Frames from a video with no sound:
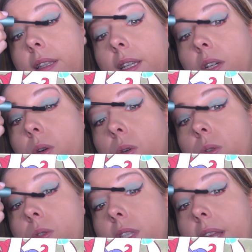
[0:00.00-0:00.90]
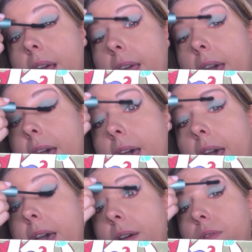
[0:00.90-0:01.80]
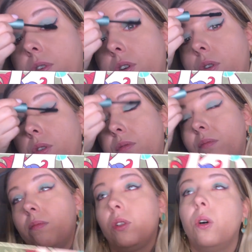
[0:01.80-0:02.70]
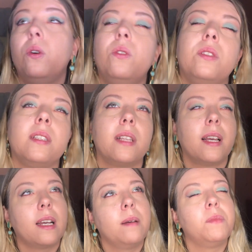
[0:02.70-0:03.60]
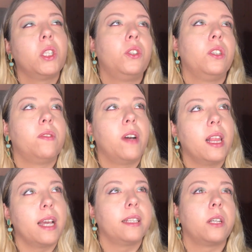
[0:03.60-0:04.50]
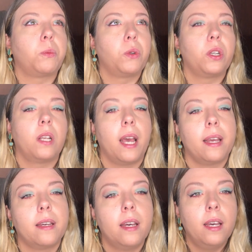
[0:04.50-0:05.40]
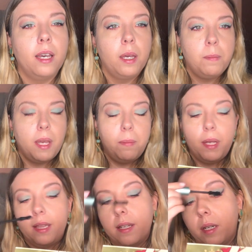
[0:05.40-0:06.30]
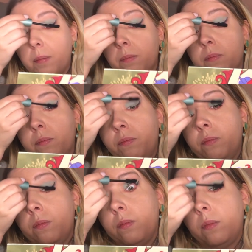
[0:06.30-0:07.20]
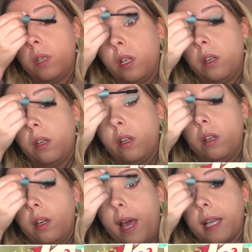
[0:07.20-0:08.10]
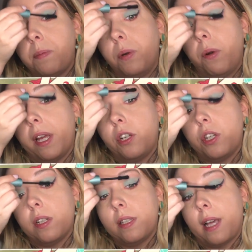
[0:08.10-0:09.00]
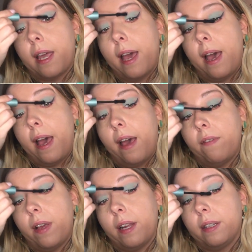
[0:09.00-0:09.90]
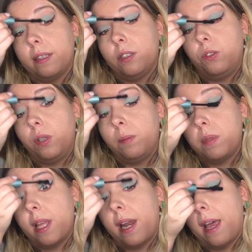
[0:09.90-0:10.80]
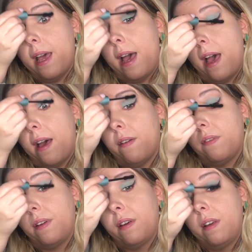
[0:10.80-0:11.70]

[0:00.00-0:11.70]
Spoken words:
the goals that I have, or goals is like, I'm not sure if I like that word, like maybe the aspirations I have and the dreams that I have